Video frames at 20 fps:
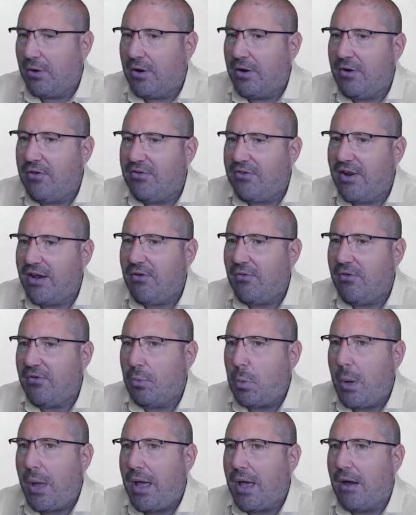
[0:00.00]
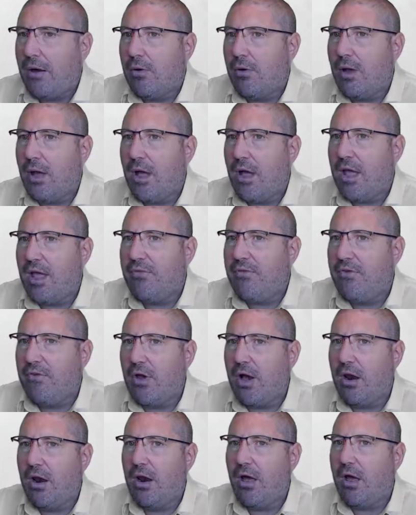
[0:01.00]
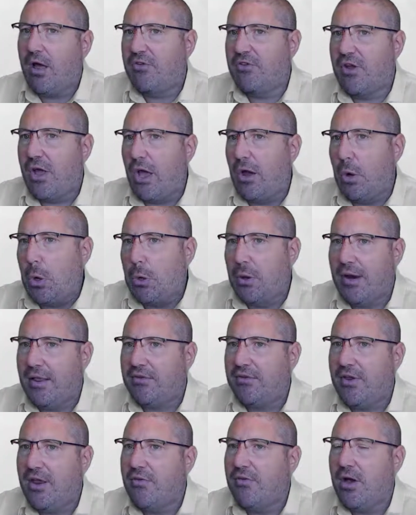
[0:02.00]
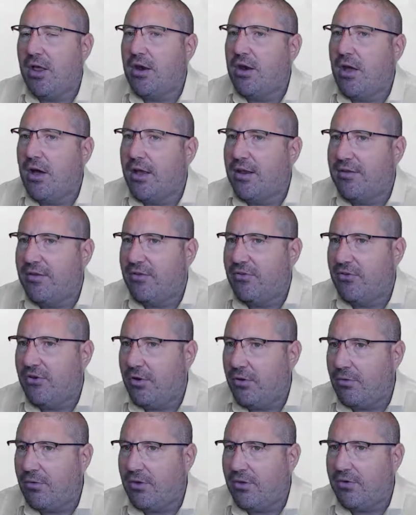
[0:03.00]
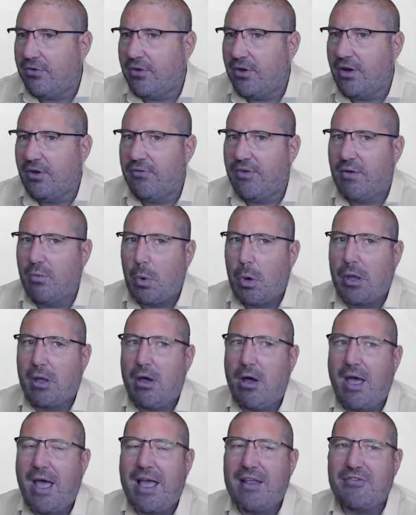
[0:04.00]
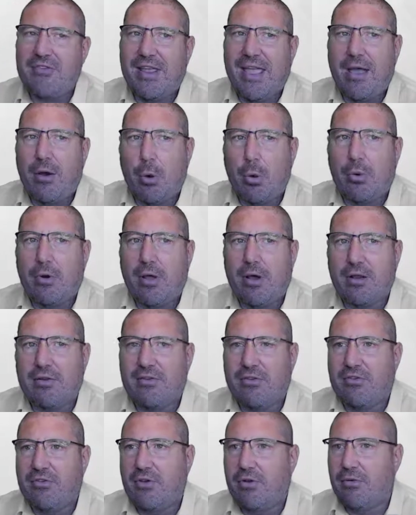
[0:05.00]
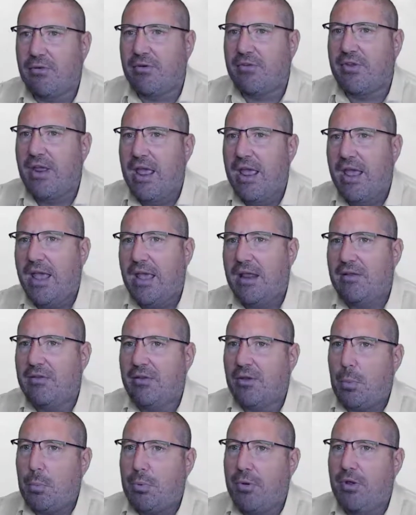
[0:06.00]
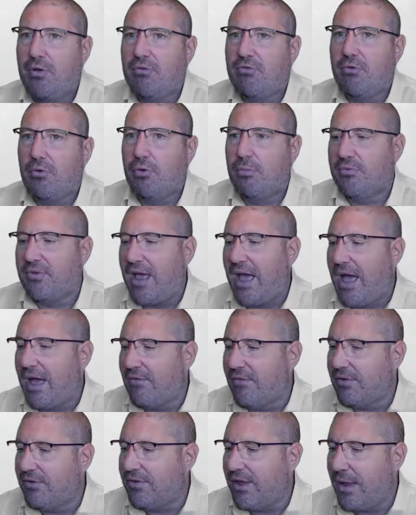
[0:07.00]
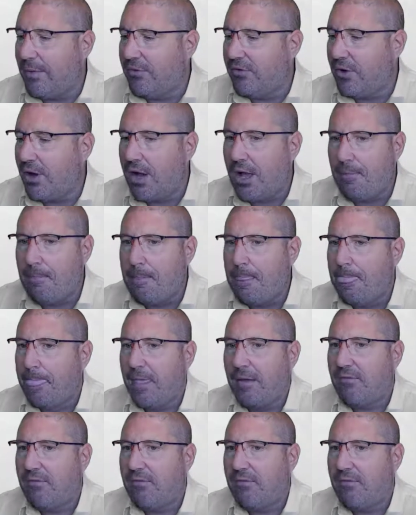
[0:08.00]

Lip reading: Consider as well, if you've got a large cohort, let's say you've got 90 students and you think, well, I can't actually get all 90 students into computer rooms at the same time.